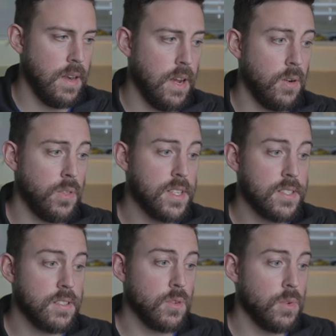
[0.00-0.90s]
Now,
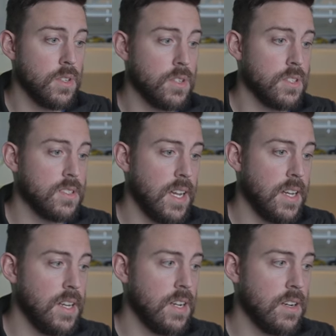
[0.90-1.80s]
this is a really good
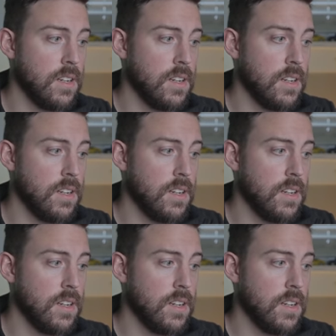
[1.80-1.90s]
sign here,